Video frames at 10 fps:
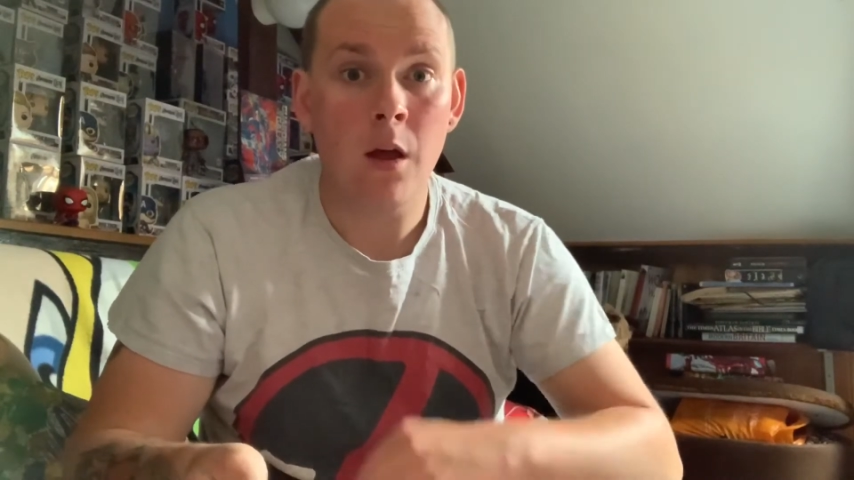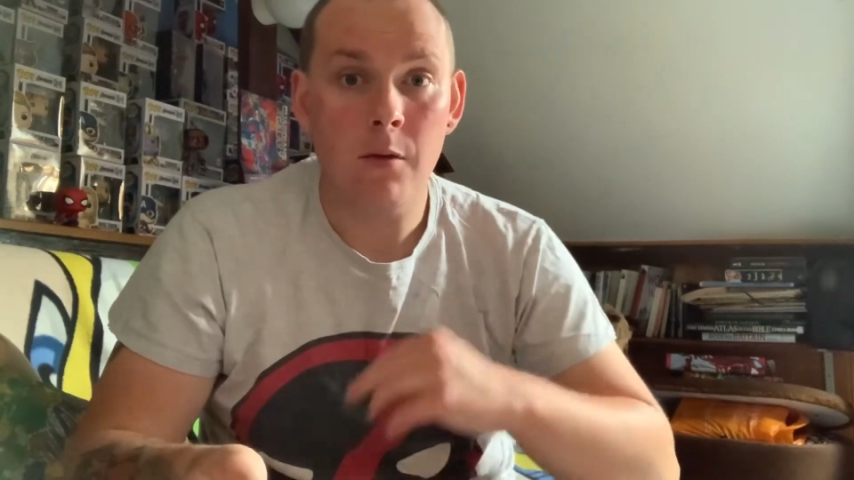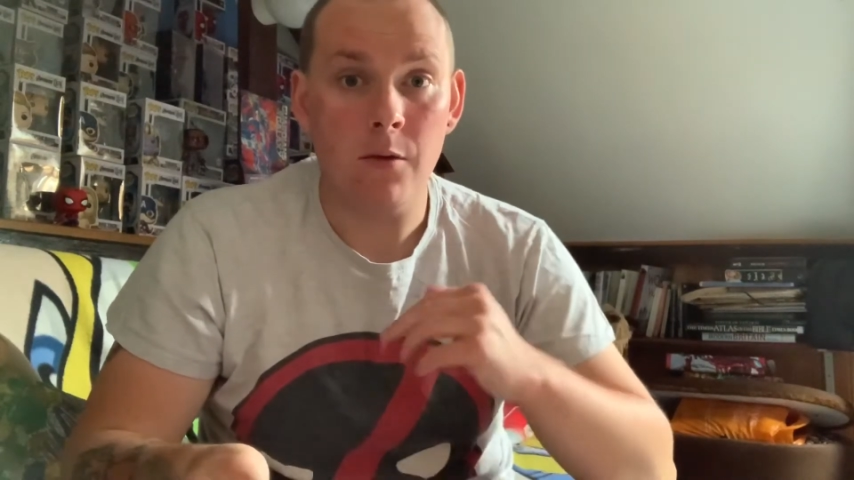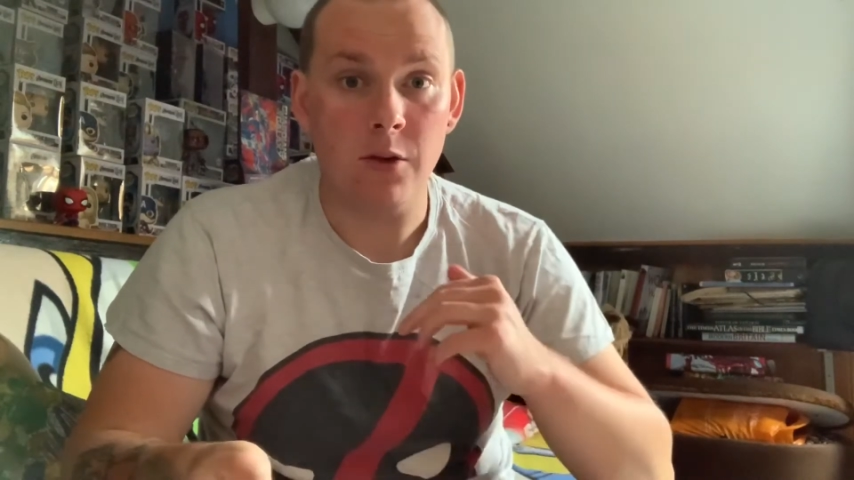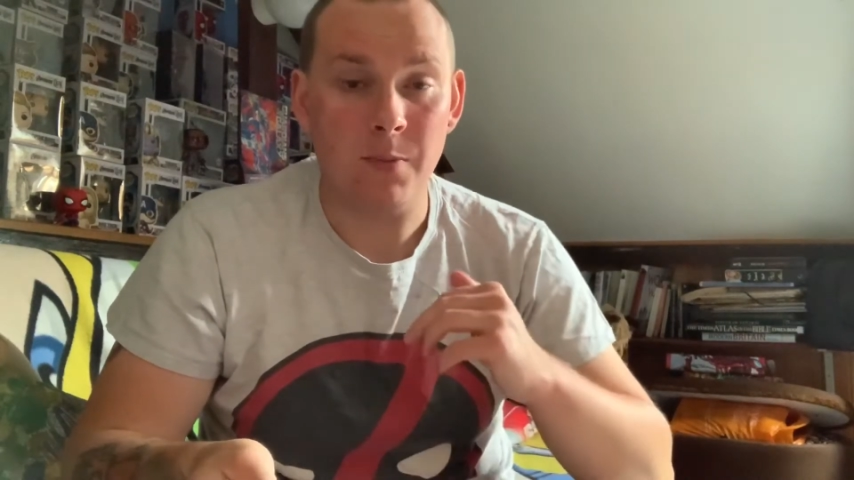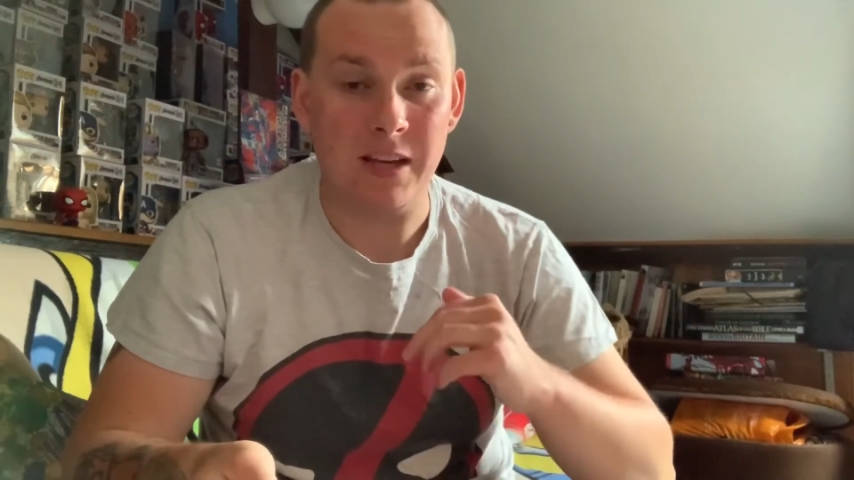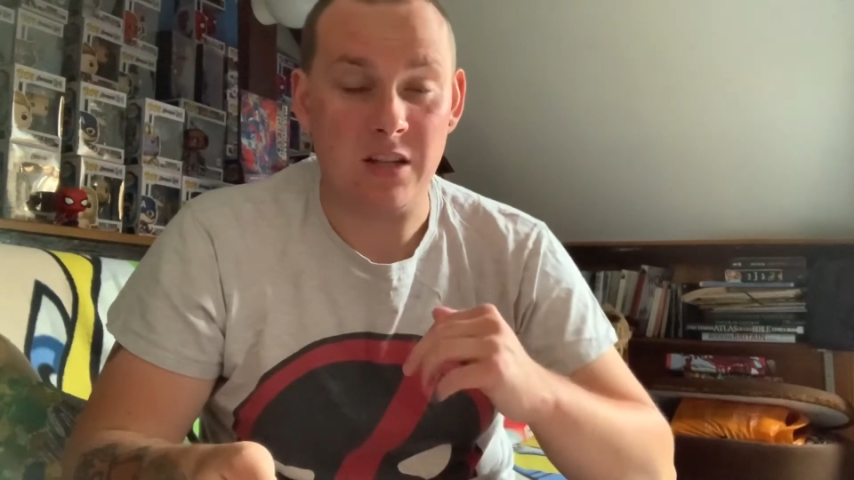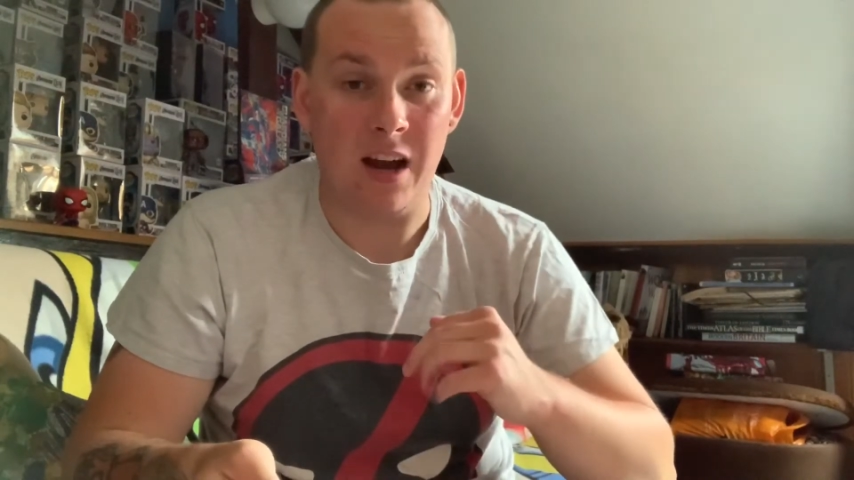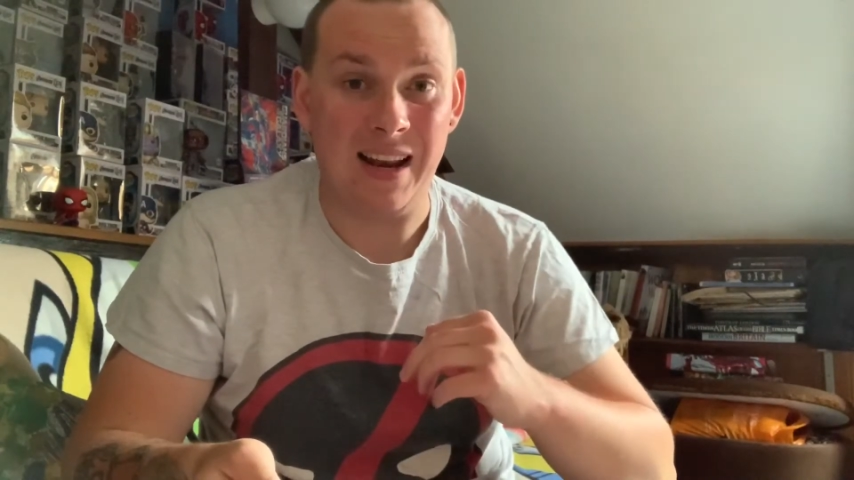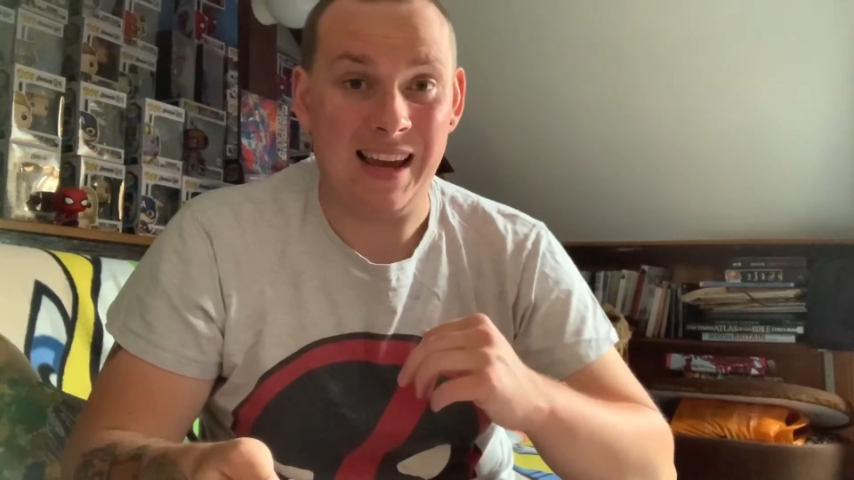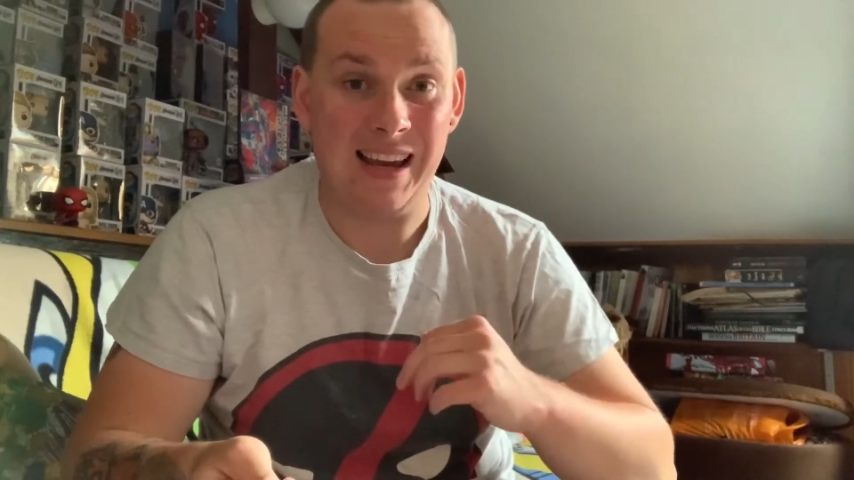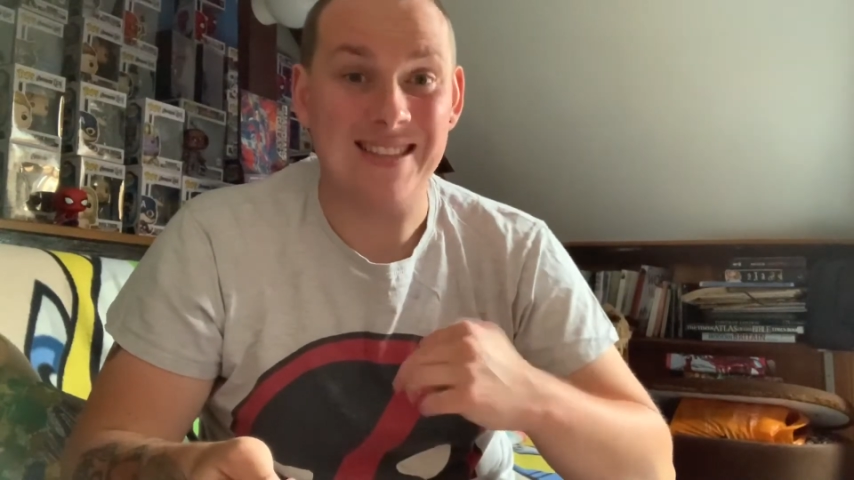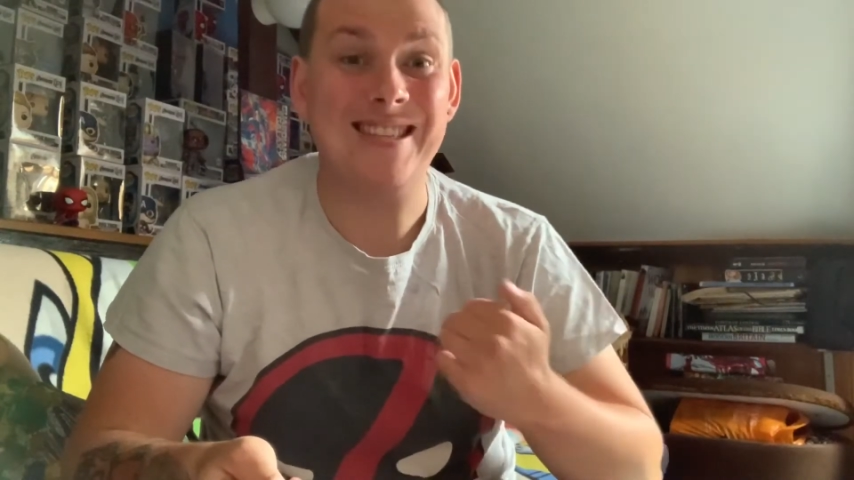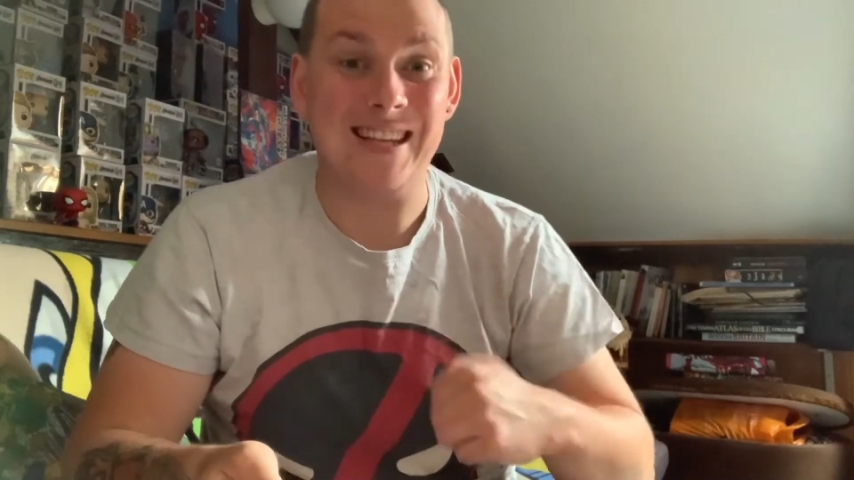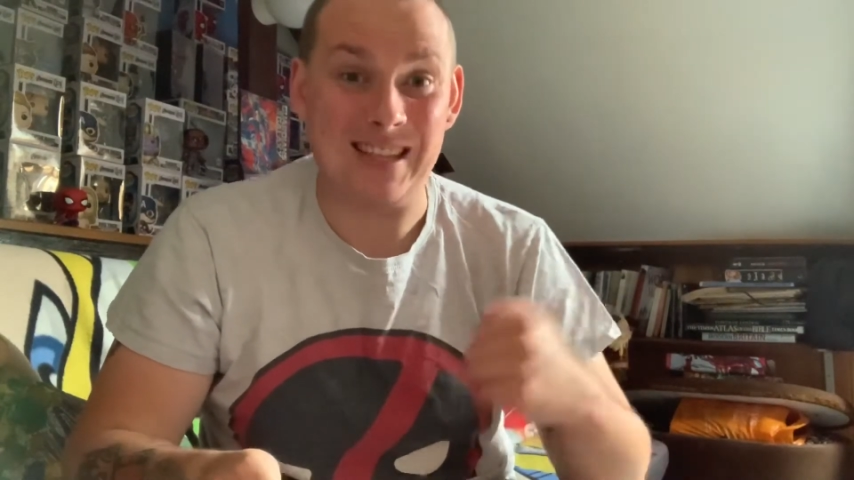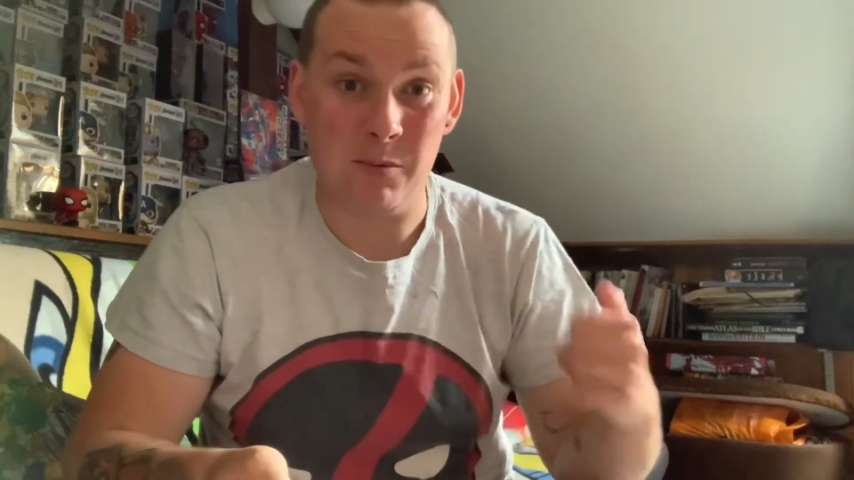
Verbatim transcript: which means I need 60